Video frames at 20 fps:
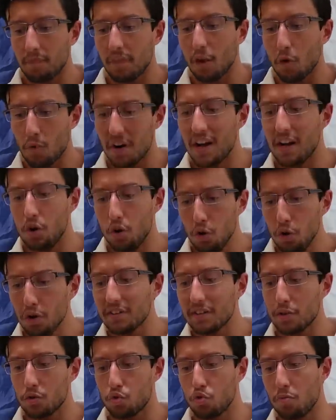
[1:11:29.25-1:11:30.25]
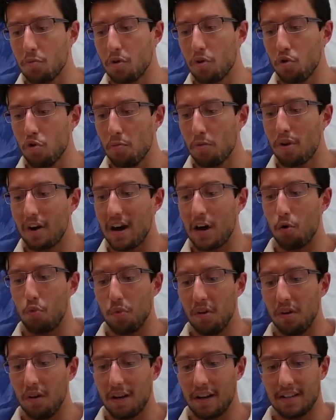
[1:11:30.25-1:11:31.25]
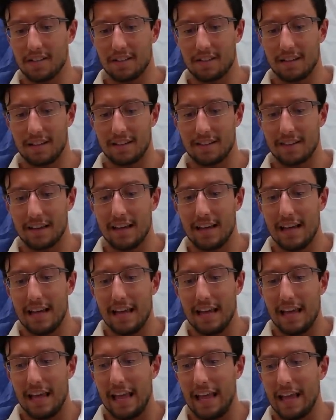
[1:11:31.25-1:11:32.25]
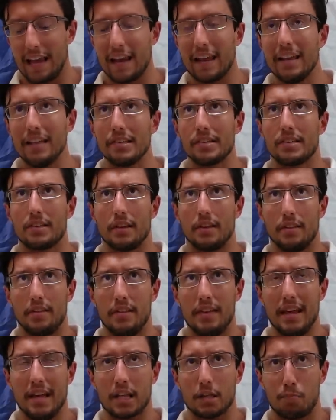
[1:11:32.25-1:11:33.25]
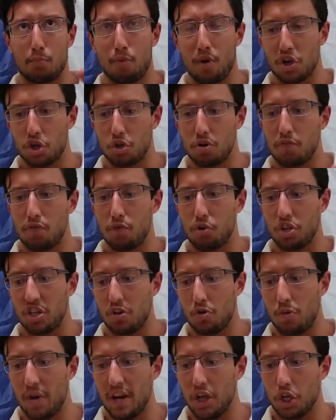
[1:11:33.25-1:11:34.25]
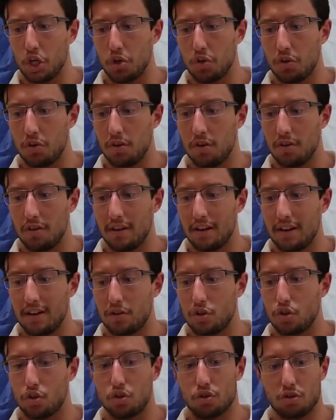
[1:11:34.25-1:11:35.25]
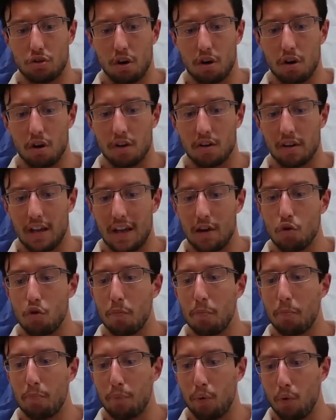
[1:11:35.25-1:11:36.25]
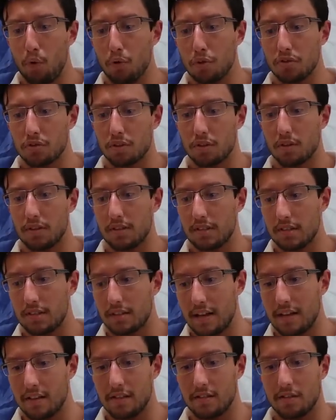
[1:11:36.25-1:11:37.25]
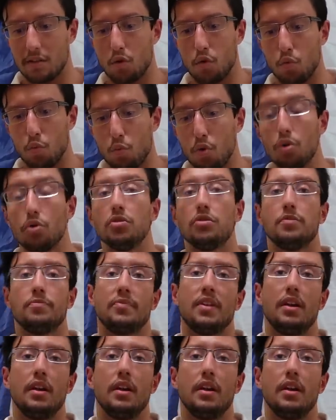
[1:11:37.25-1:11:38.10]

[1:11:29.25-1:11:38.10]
When I looked at Zoomer humor, I realized that it is the expression of a generation that is stuck in a post-sense wood.